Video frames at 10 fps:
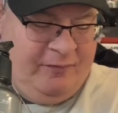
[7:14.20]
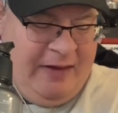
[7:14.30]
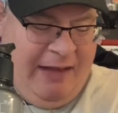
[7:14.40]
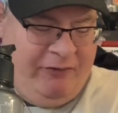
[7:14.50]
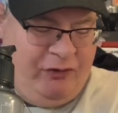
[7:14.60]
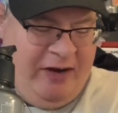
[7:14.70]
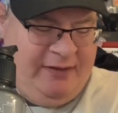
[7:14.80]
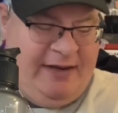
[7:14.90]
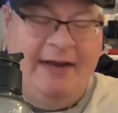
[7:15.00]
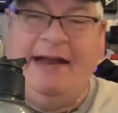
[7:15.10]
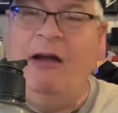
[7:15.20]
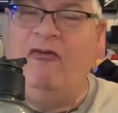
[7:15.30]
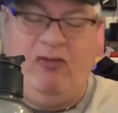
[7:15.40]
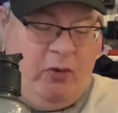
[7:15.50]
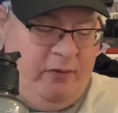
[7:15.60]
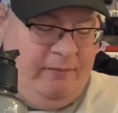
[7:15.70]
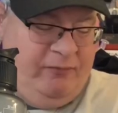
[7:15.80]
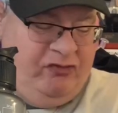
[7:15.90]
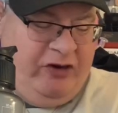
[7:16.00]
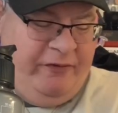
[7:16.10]
Have a great day now, everyone.
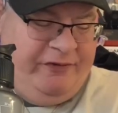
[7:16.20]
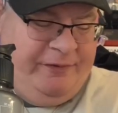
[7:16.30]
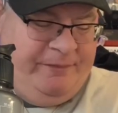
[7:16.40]
Cheers.